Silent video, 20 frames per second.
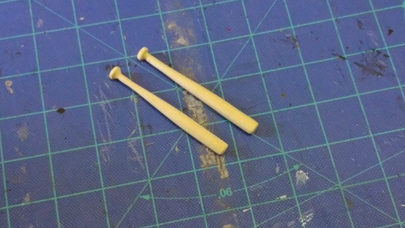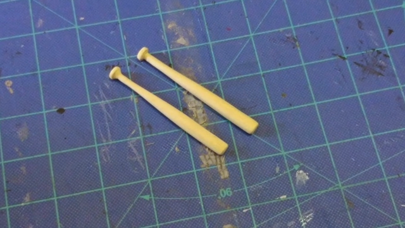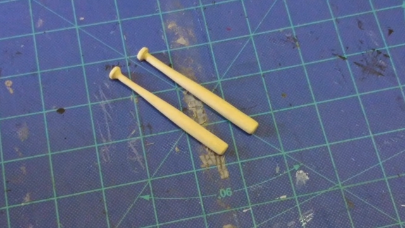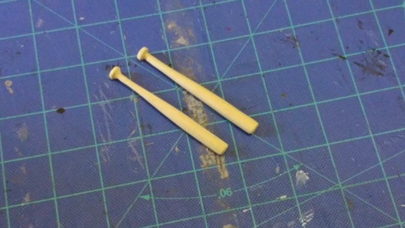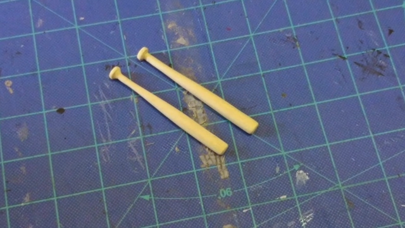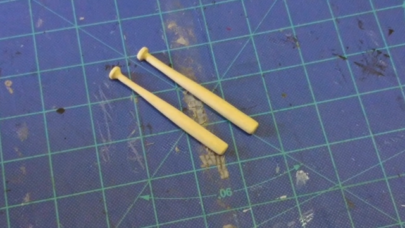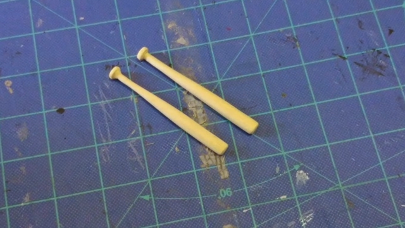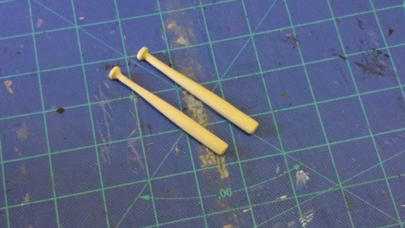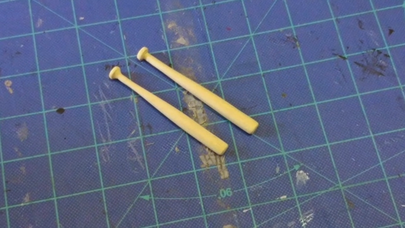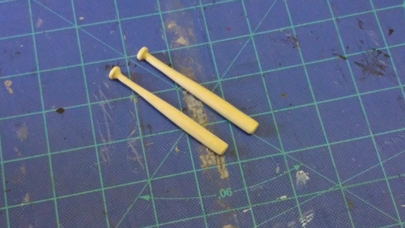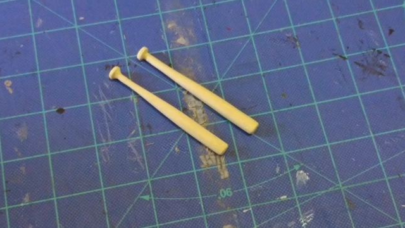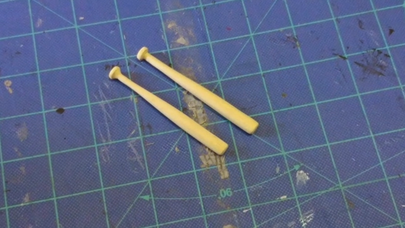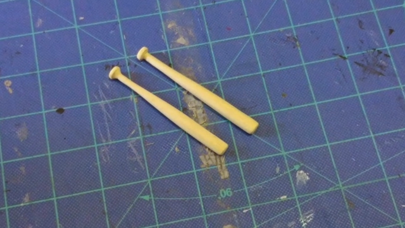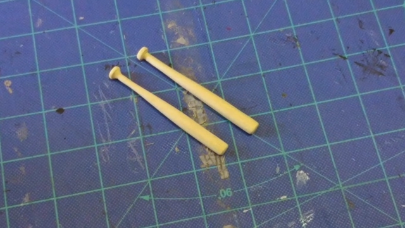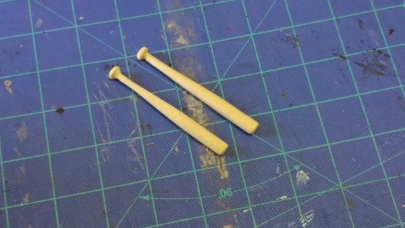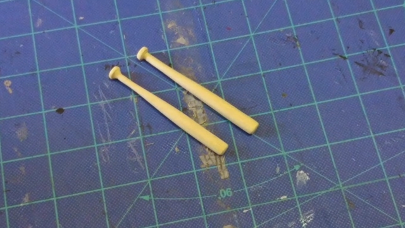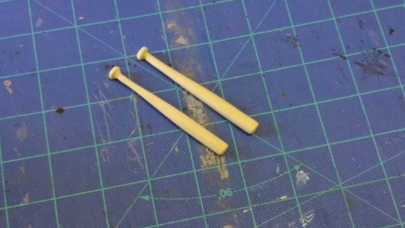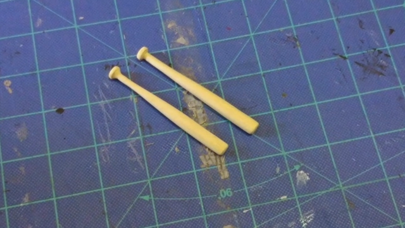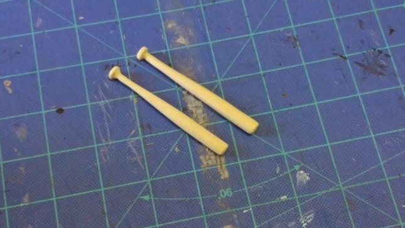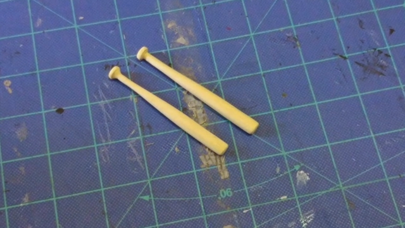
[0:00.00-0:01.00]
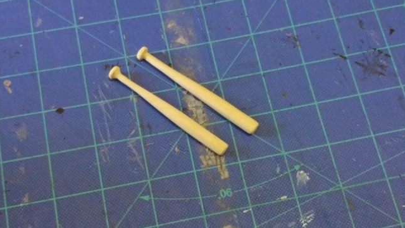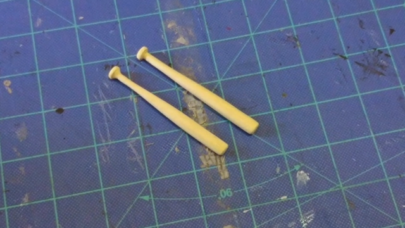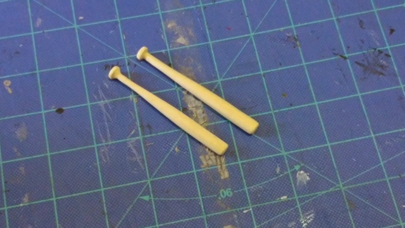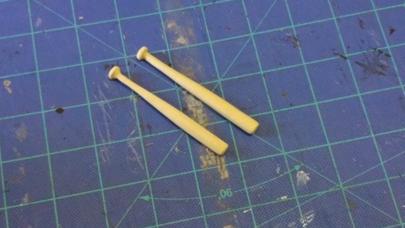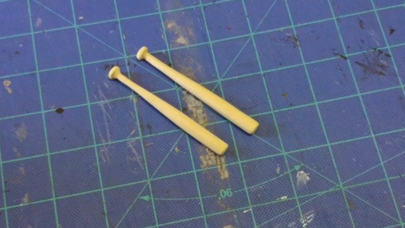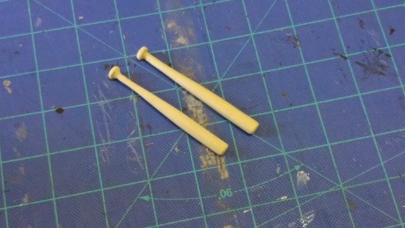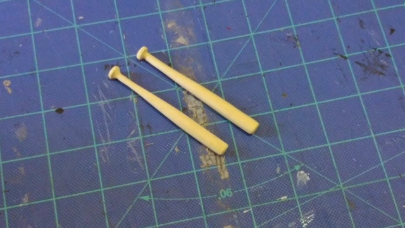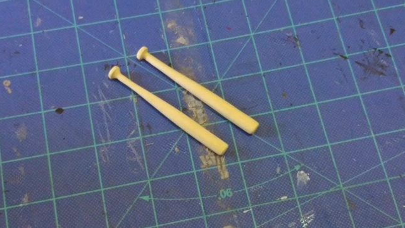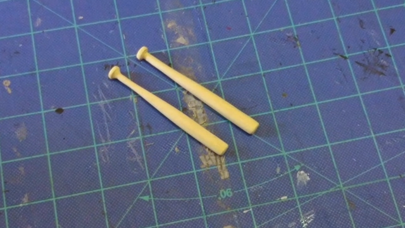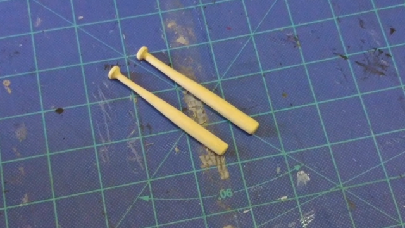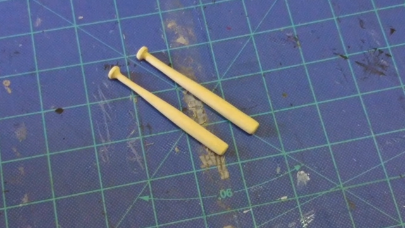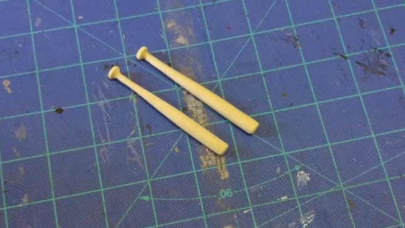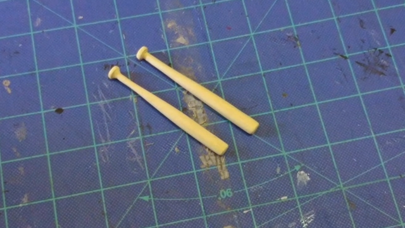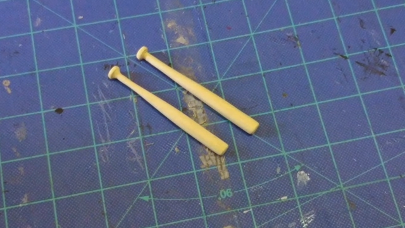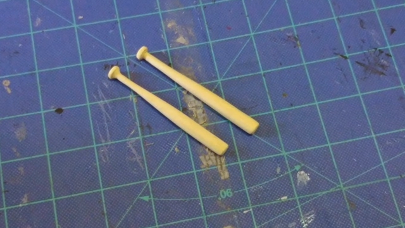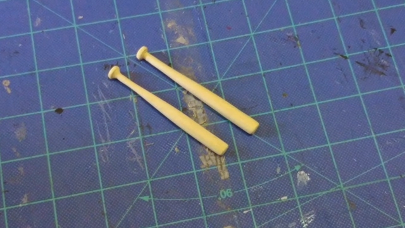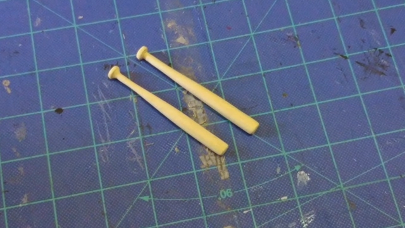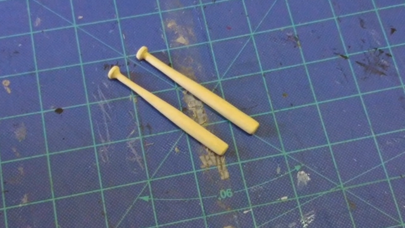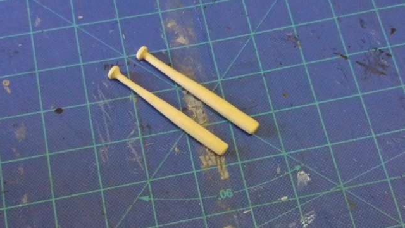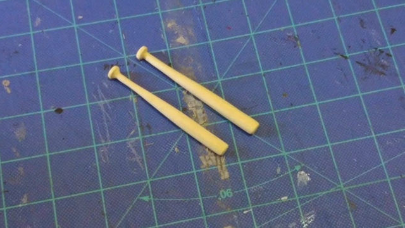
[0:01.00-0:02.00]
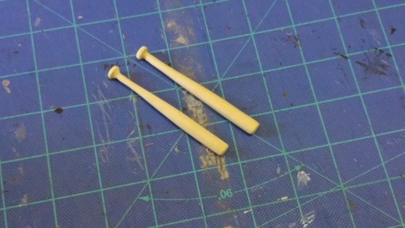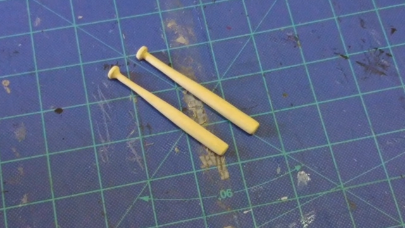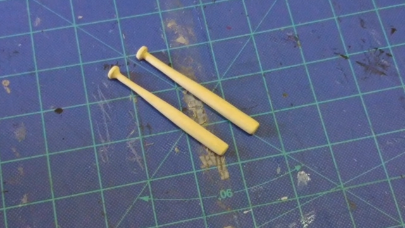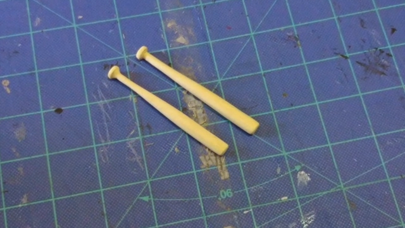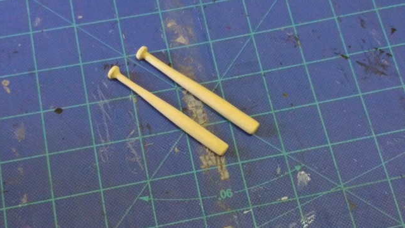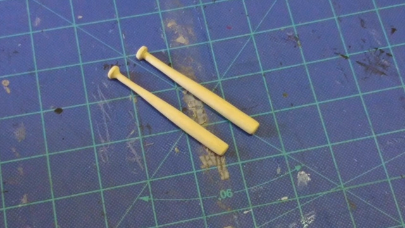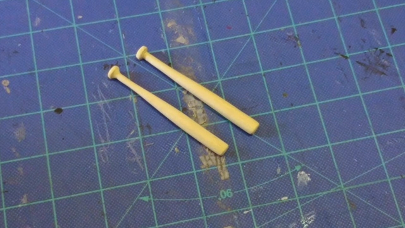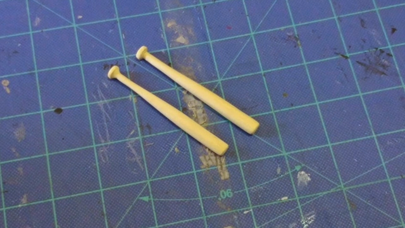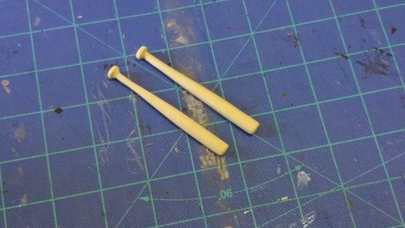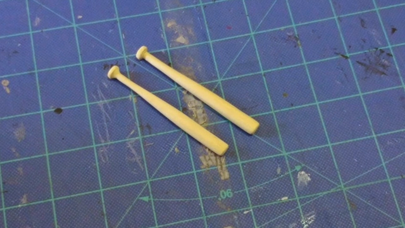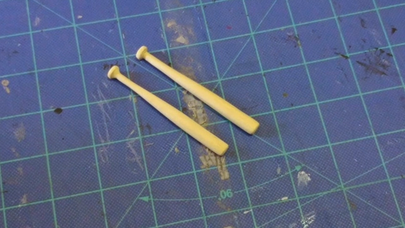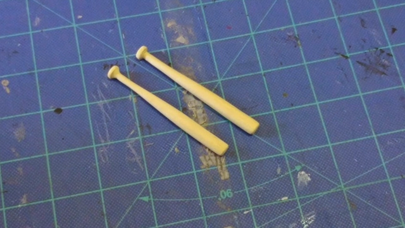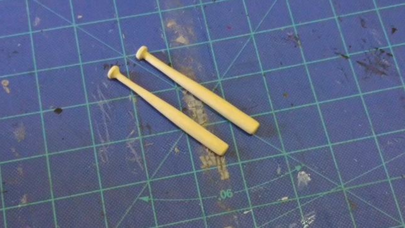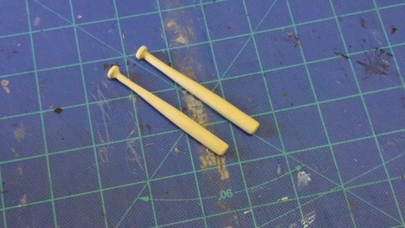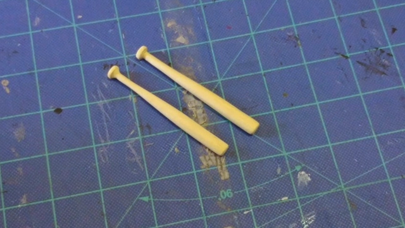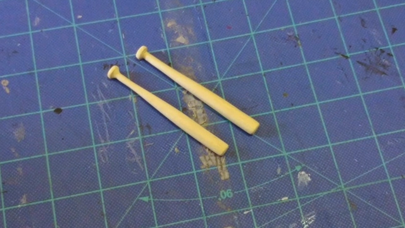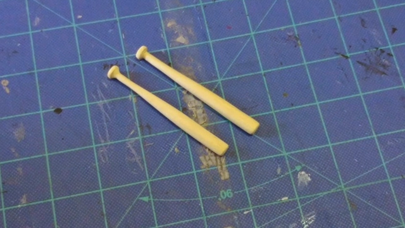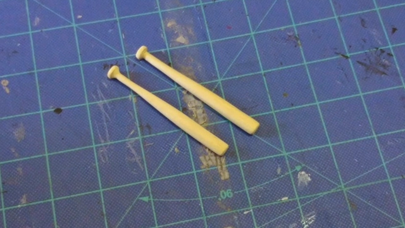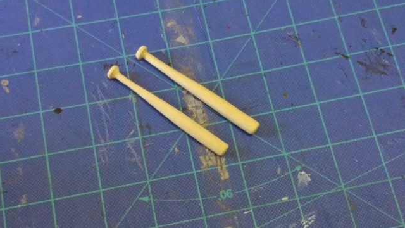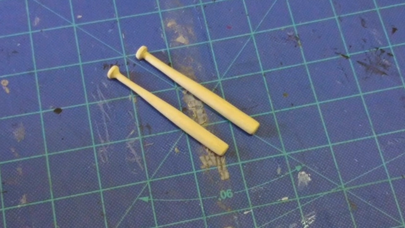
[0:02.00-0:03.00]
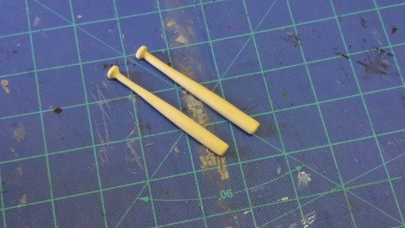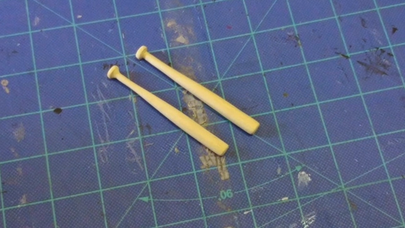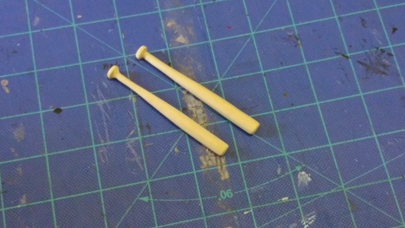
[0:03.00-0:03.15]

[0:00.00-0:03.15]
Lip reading: No face is visible, so there are no lips to read.